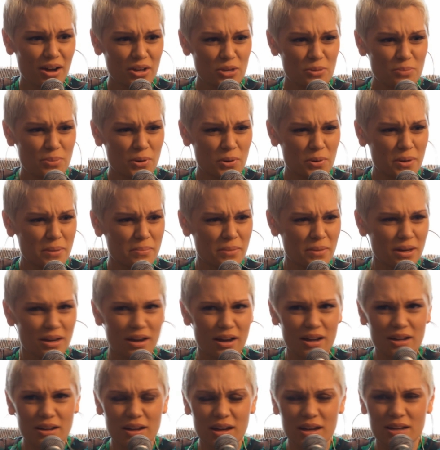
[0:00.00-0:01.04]
why are you pooing
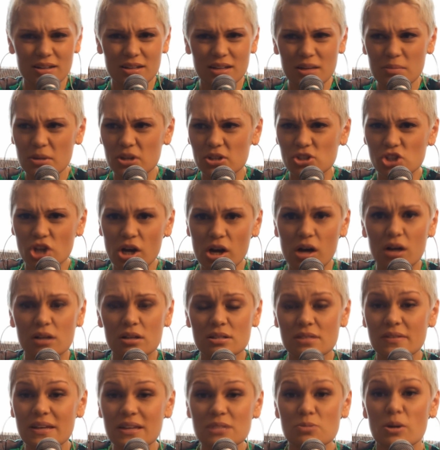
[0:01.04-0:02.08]
me? Give me a
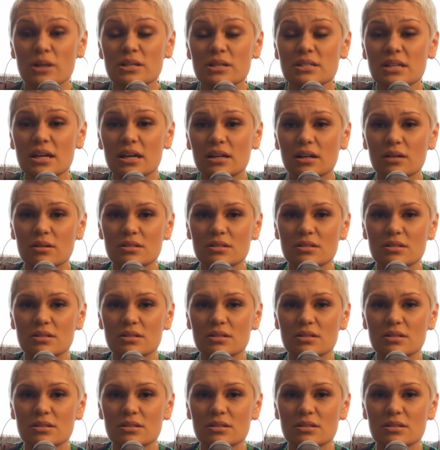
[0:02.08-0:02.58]
chance. And that's what I said.